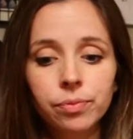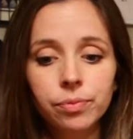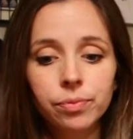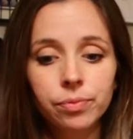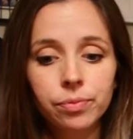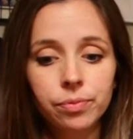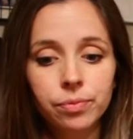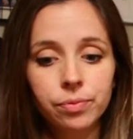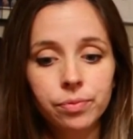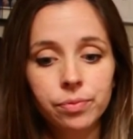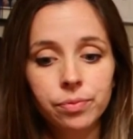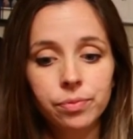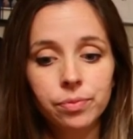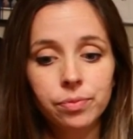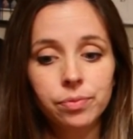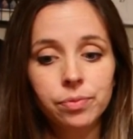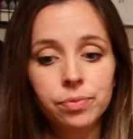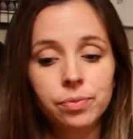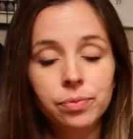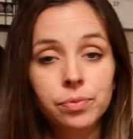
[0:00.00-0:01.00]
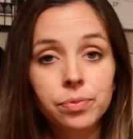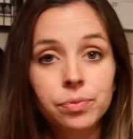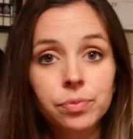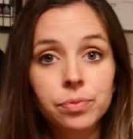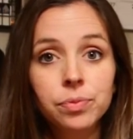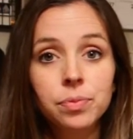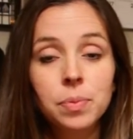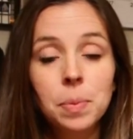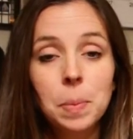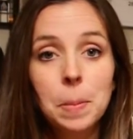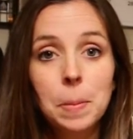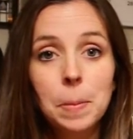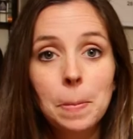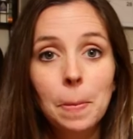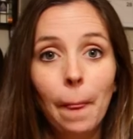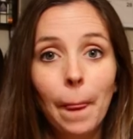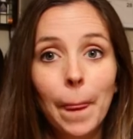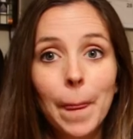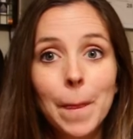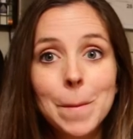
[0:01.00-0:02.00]

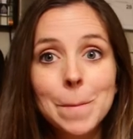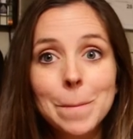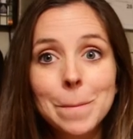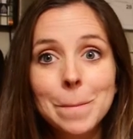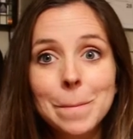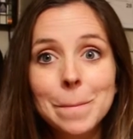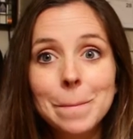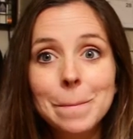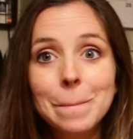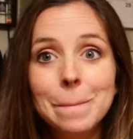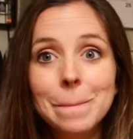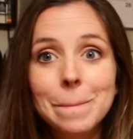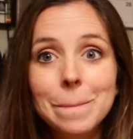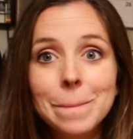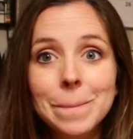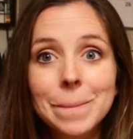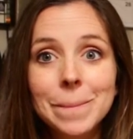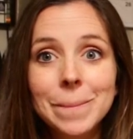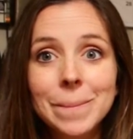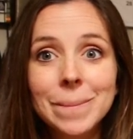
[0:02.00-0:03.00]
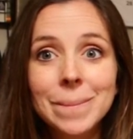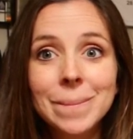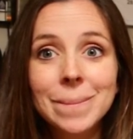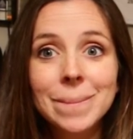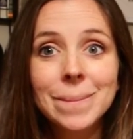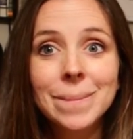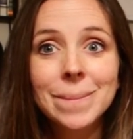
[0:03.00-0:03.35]
(not speaking)